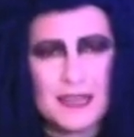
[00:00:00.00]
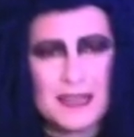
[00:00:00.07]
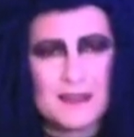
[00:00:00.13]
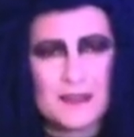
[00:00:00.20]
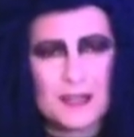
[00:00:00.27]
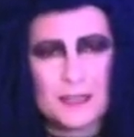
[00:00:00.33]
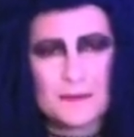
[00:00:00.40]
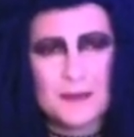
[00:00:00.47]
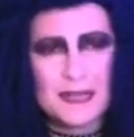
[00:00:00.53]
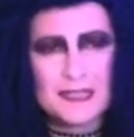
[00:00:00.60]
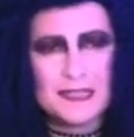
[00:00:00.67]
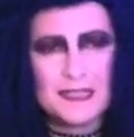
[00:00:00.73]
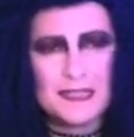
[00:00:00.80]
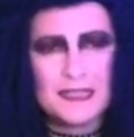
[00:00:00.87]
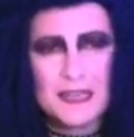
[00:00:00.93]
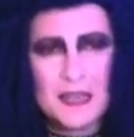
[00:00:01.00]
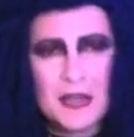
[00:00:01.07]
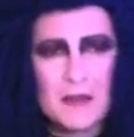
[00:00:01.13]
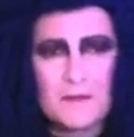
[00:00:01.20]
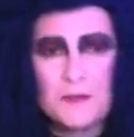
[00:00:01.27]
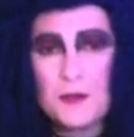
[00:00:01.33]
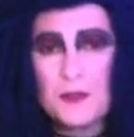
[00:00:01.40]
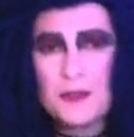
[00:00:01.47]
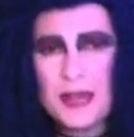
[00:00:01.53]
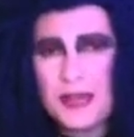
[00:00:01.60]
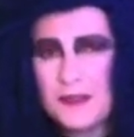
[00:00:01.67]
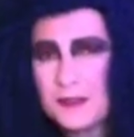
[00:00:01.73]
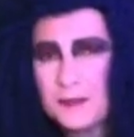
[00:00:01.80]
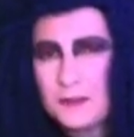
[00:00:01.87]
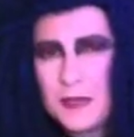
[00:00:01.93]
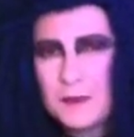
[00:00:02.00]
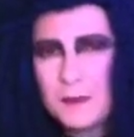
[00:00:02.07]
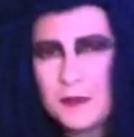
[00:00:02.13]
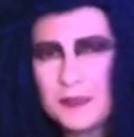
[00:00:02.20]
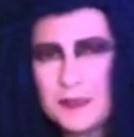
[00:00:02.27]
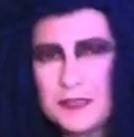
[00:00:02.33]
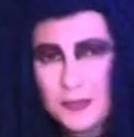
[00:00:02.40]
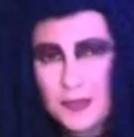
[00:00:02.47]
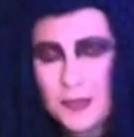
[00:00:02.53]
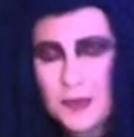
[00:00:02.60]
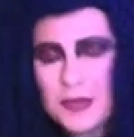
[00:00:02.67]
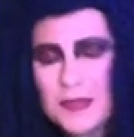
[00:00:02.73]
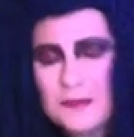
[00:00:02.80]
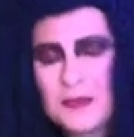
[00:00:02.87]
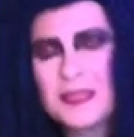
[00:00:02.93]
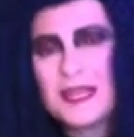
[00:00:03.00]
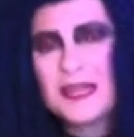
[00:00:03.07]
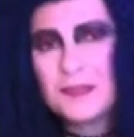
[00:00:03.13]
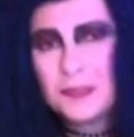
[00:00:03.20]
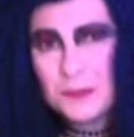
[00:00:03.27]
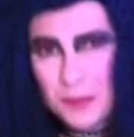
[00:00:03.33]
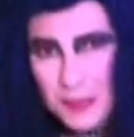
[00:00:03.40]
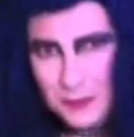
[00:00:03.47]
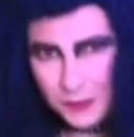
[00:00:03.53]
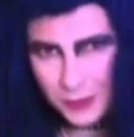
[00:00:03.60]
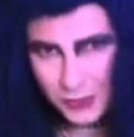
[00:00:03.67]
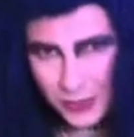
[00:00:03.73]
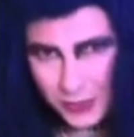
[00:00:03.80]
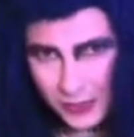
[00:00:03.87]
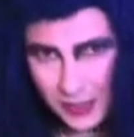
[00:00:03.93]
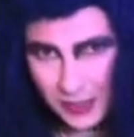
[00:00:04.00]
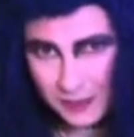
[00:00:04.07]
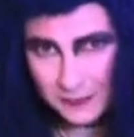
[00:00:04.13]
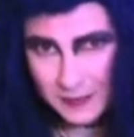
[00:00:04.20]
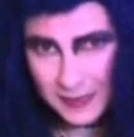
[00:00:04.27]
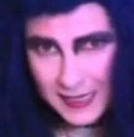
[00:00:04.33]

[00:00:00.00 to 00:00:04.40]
They're expecting a few thousand people. 23,000 people showed up.